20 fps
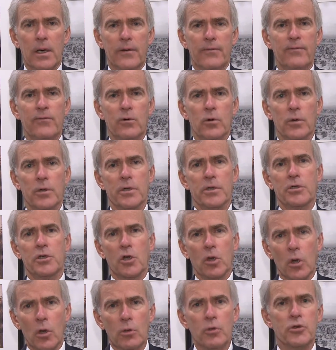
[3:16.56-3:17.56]
for
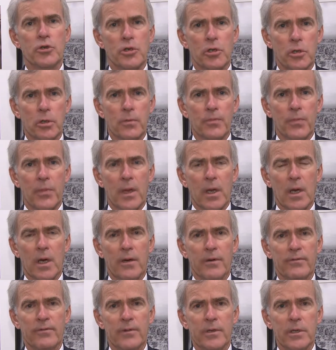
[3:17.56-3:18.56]
disclosure
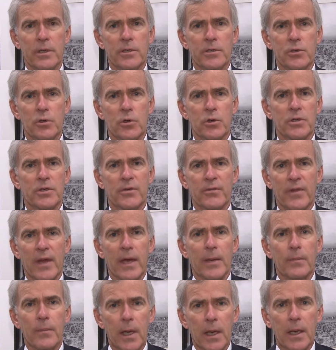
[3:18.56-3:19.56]
of the source of
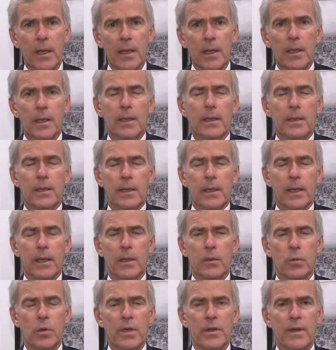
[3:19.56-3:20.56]
that money.
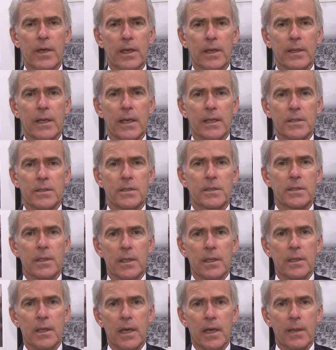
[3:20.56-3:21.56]
And we think that's
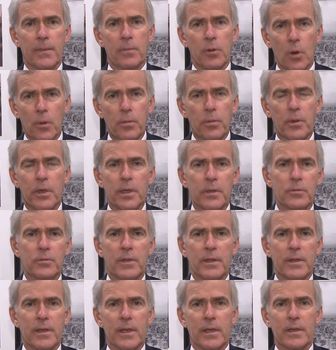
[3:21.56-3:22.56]
not appropriate.
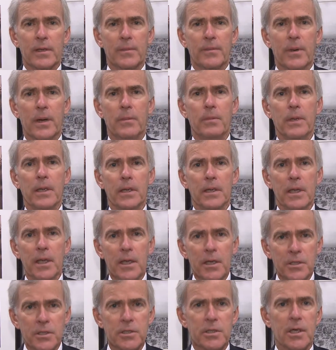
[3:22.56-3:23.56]
We think the public
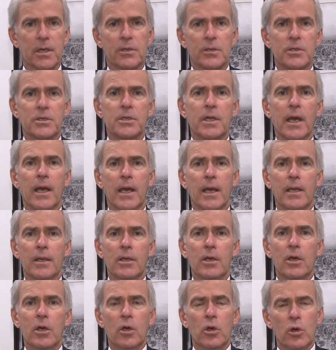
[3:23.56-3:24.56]
needs to understand
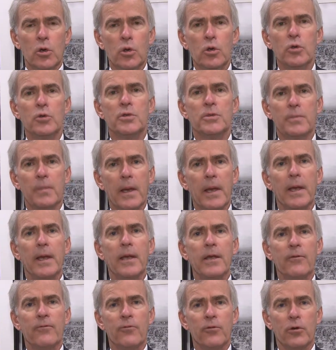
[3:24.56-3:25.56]
who's
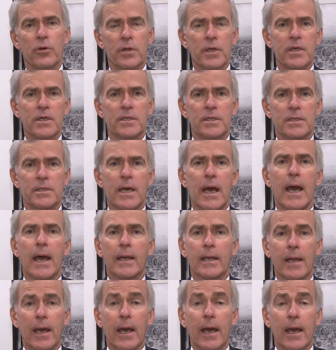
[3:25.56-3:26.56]
paying for these
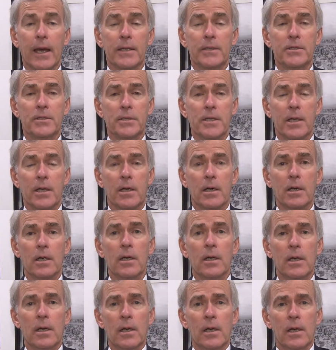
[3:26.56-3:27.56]
attack ads that
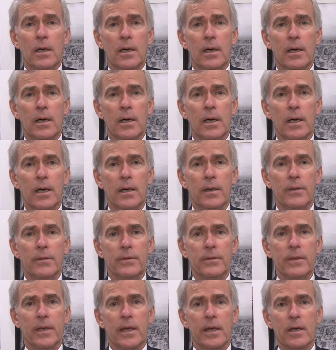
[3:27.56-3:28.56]

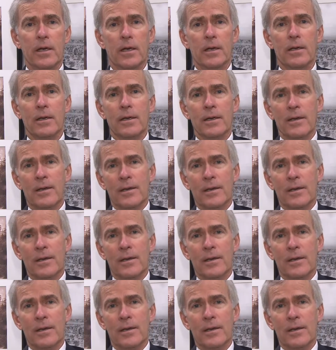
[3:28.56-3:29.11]
are